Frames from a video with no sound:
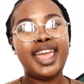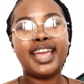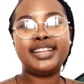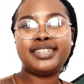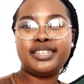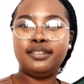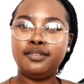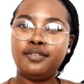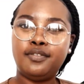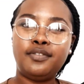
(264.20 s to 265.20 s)

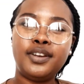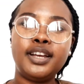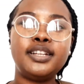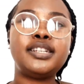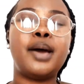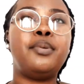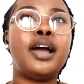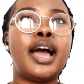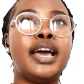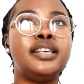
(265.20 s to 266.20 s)
active type
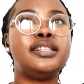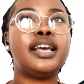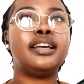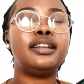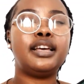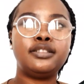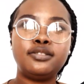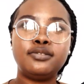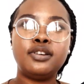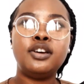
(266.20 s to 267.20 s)
of guys. Like, I'd like
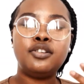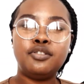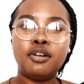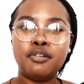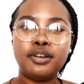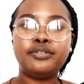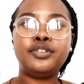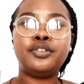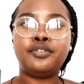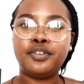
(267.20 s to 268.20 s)
to know if
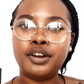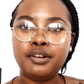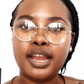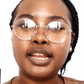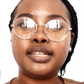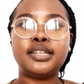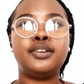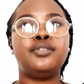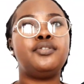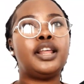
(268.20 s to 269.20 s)
you're very
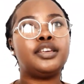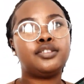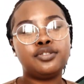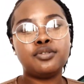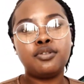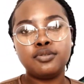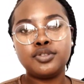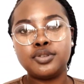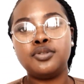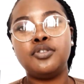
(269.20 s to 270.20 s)
active, like you
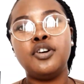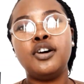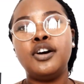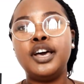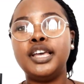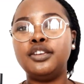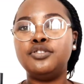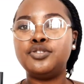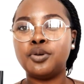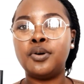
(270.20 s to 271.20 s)
also
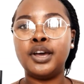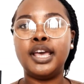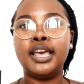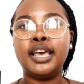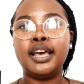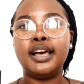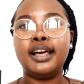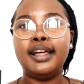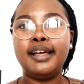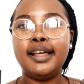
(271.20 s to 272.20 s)
enjoy
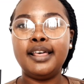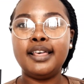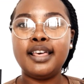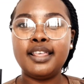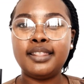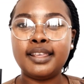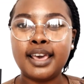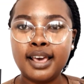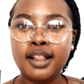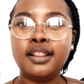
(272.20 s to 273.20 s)
the
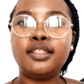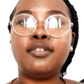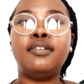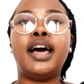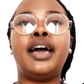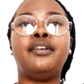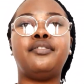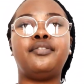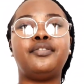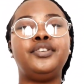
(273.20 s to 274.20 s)
health of
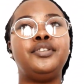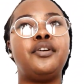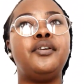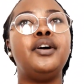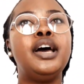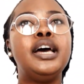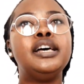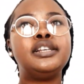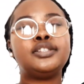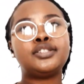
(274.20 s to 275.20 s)
life, you know.
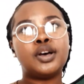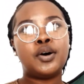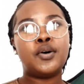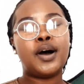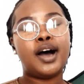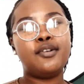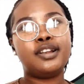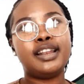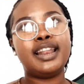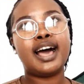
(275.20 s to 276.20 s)
So I
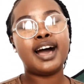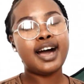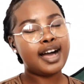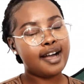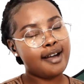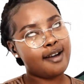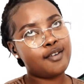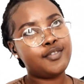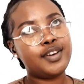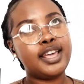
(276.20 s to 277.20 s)
would
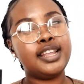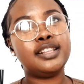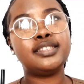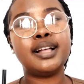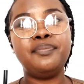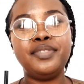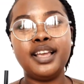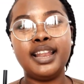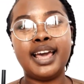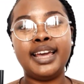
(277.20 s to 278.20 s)
love
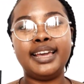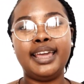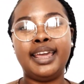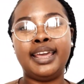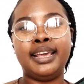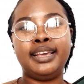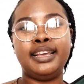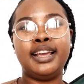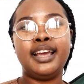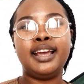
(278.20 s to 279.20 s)
something like
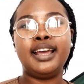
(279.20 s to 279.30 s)
an